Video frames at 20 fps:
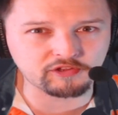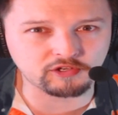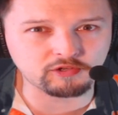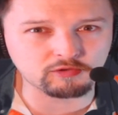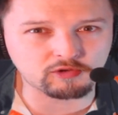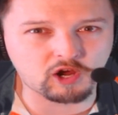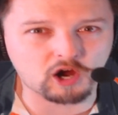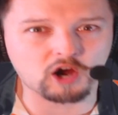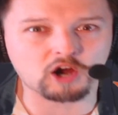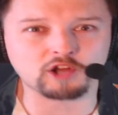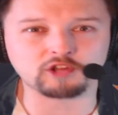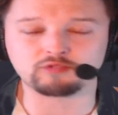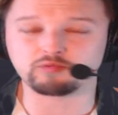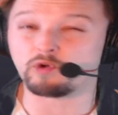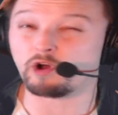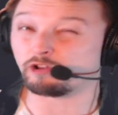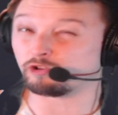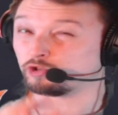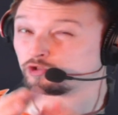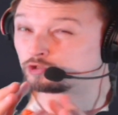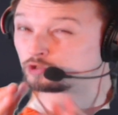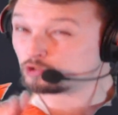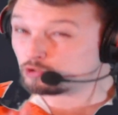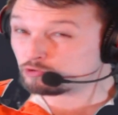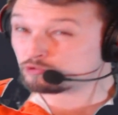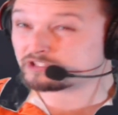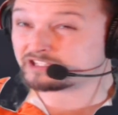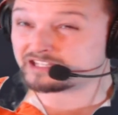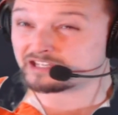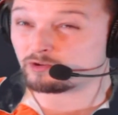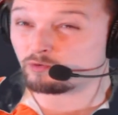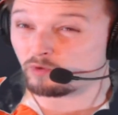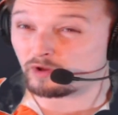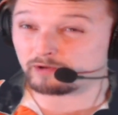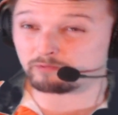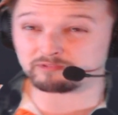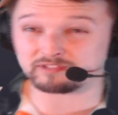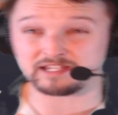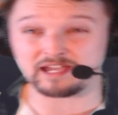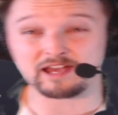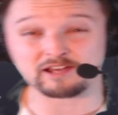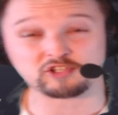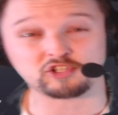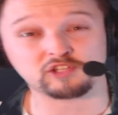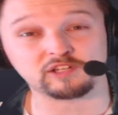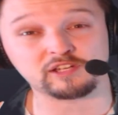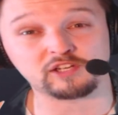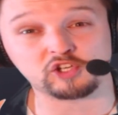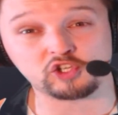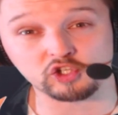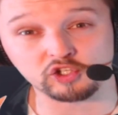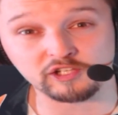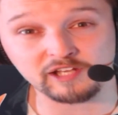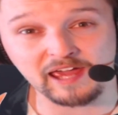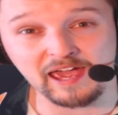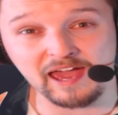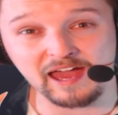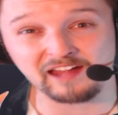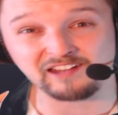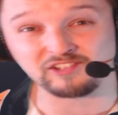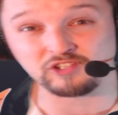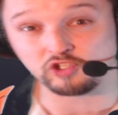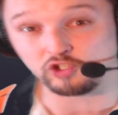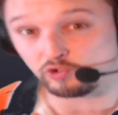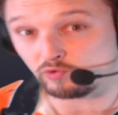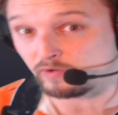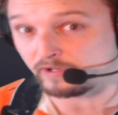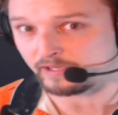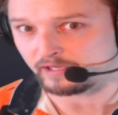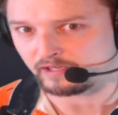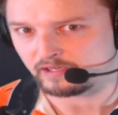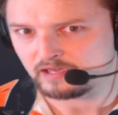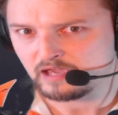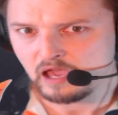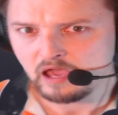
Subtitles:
new cards while losing what it was actually good at doing.